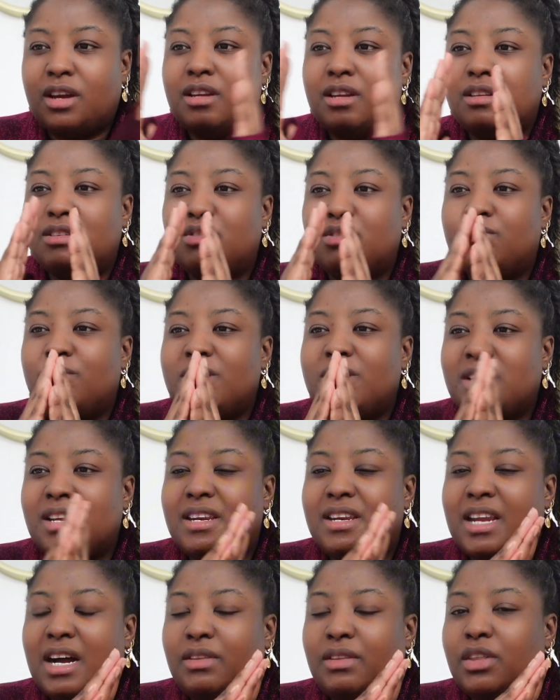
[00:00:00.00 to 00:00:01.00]
So basically
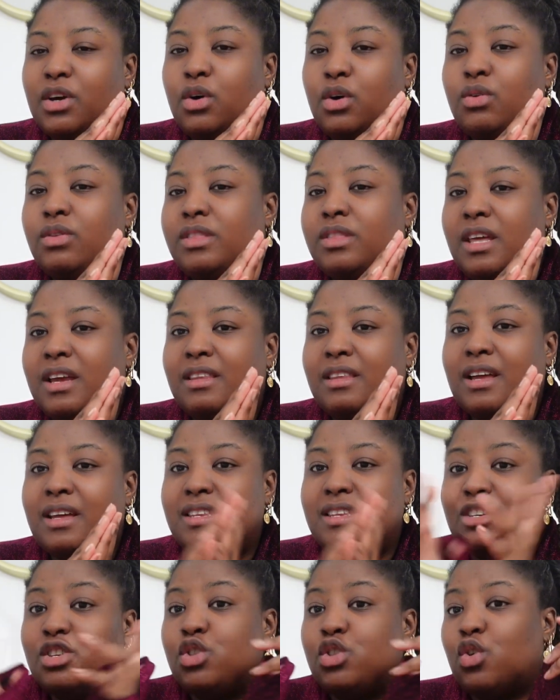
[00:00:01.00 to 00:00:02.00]
now they all think that
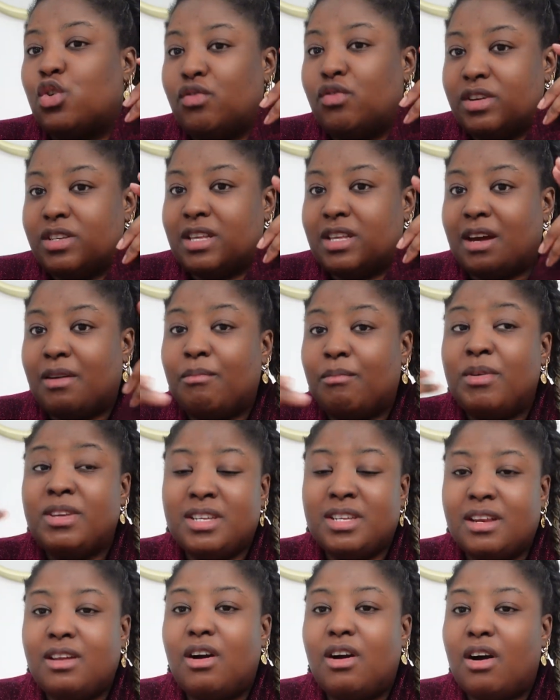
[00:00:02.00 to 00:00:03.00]
the stories that basically